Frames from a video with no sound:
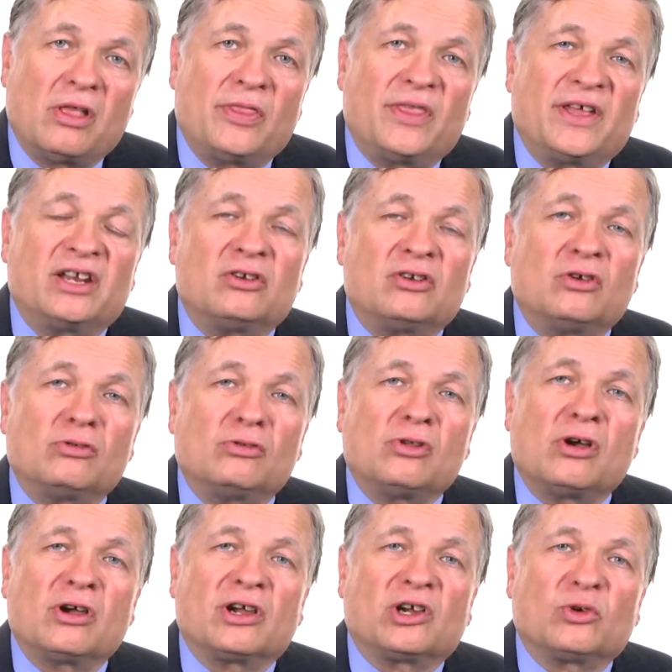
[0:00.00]
that it no
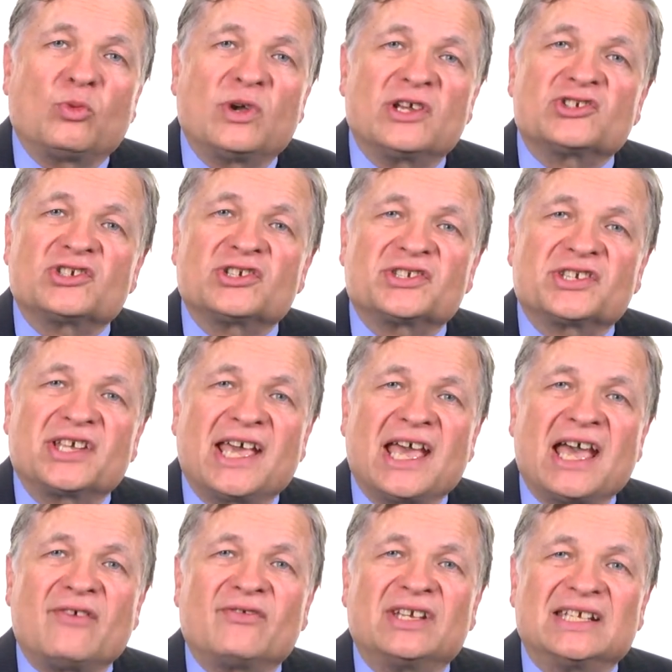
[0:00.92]
longer wishes to
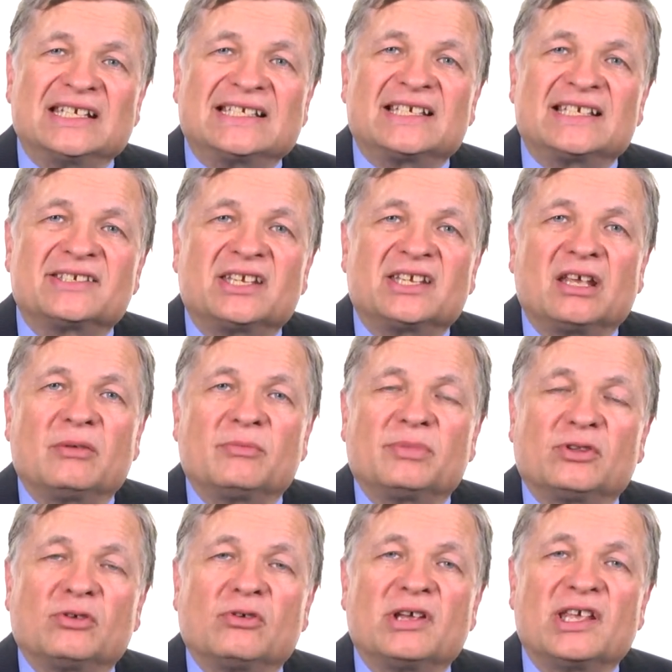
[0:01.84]
have an existing
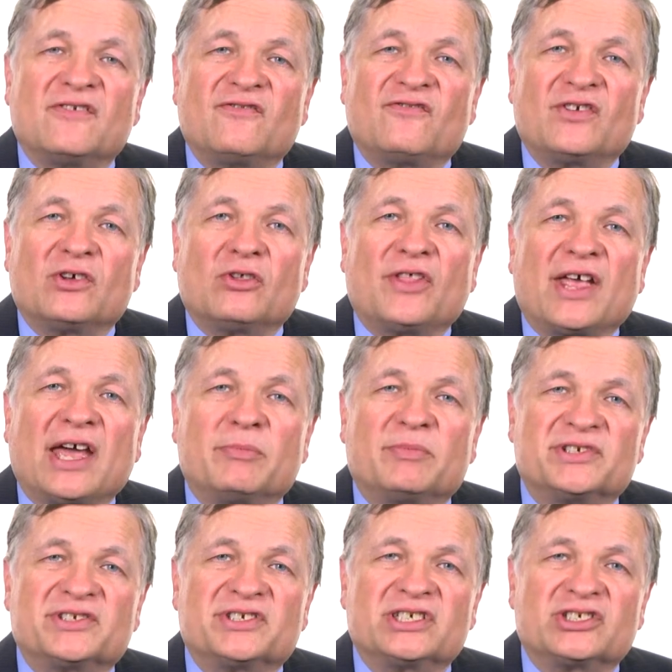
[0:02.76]
employee fill that
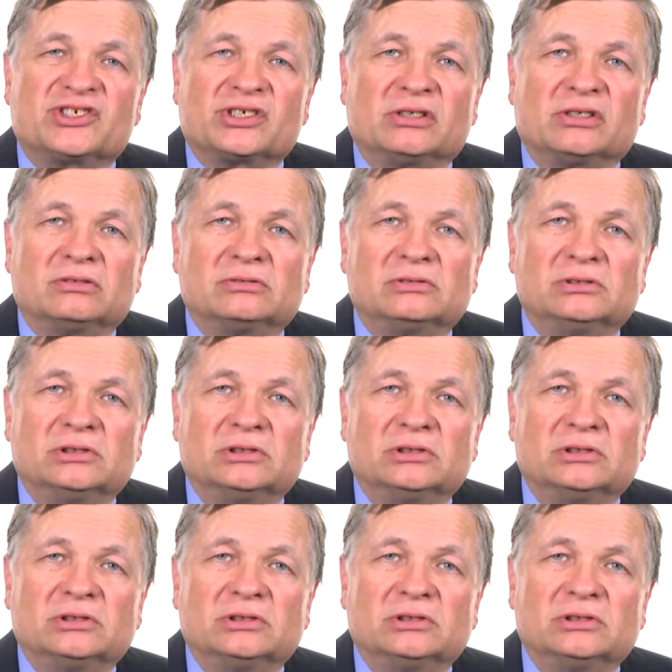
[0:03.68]
position.